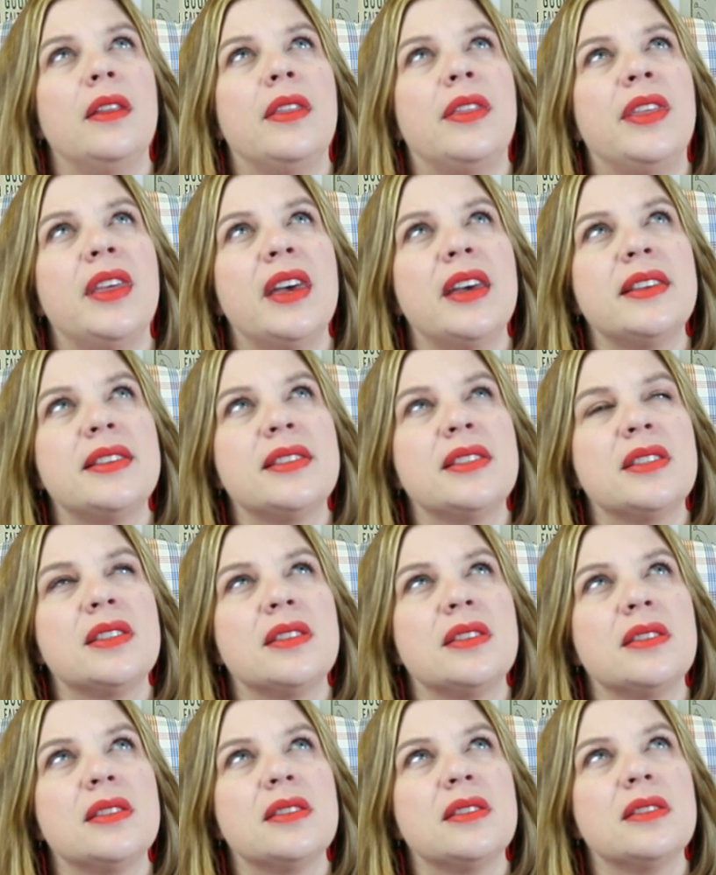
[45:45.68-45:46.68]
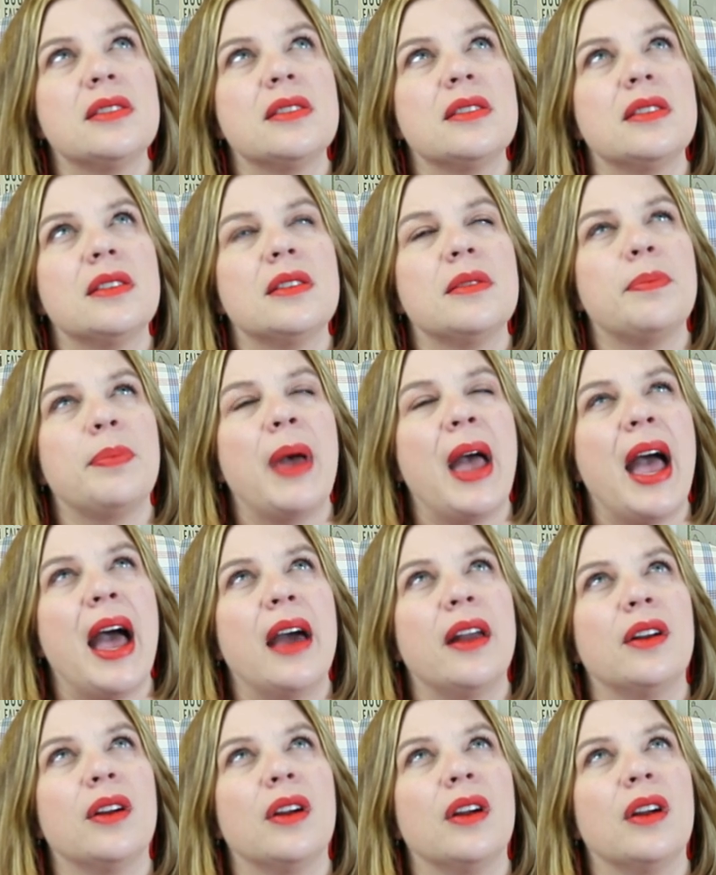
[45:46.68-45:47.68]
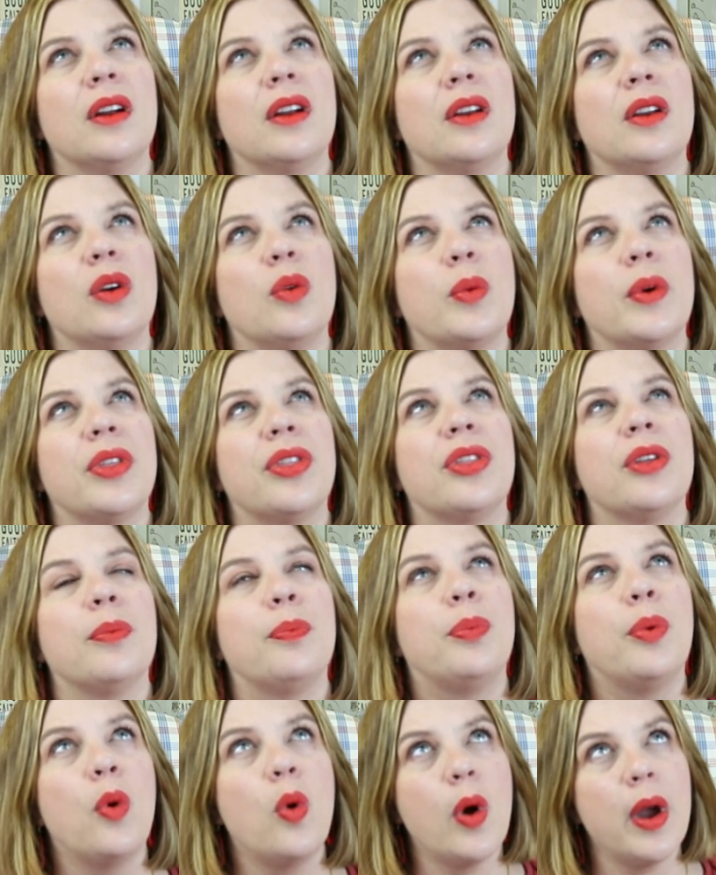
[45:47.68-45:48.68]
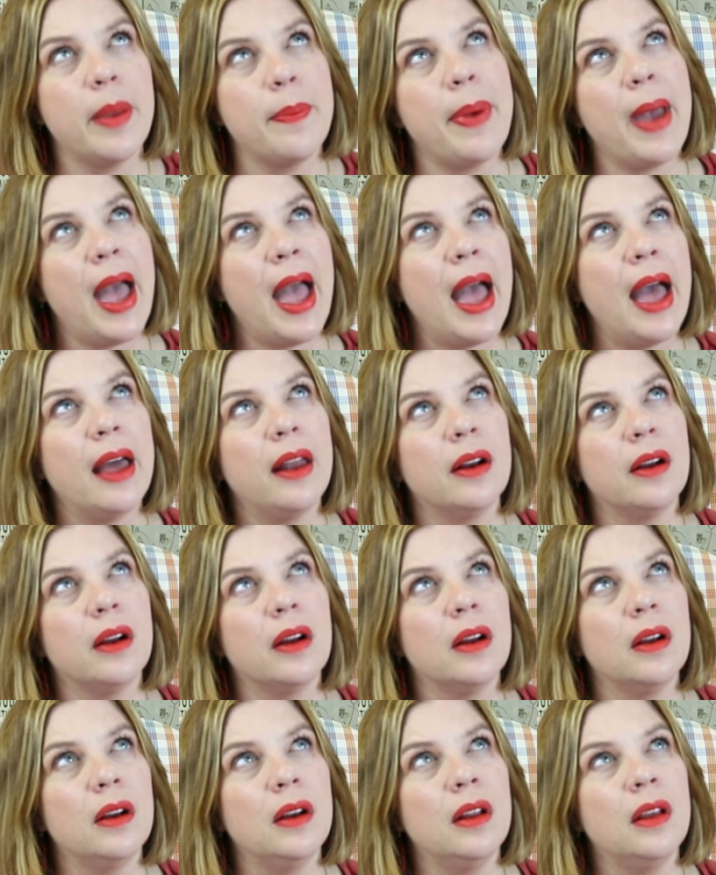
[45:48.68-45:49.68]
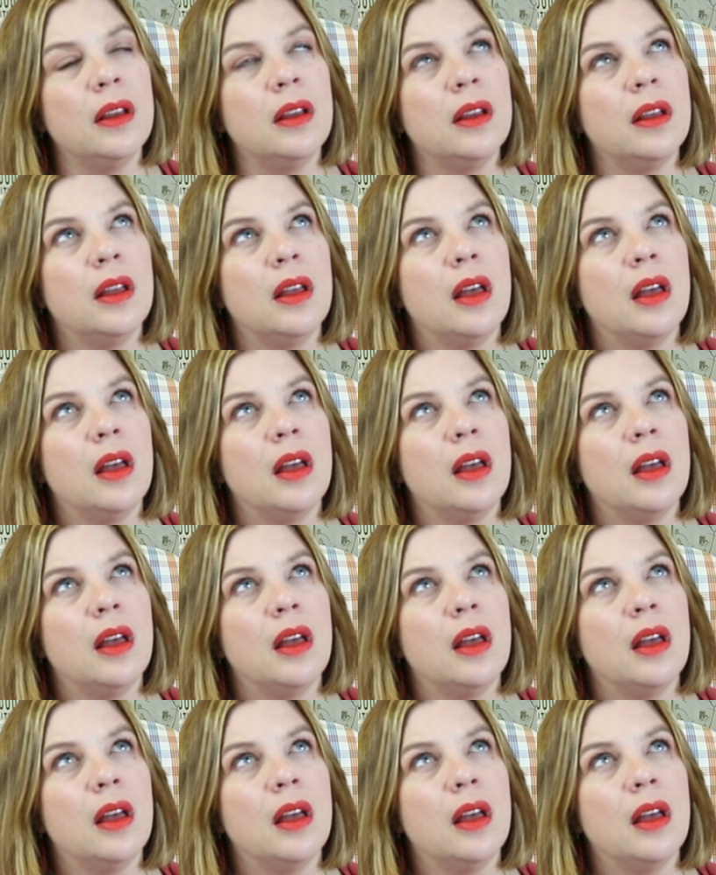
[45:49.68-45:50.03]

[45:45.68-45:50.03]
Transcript: this pattern with the boy pattern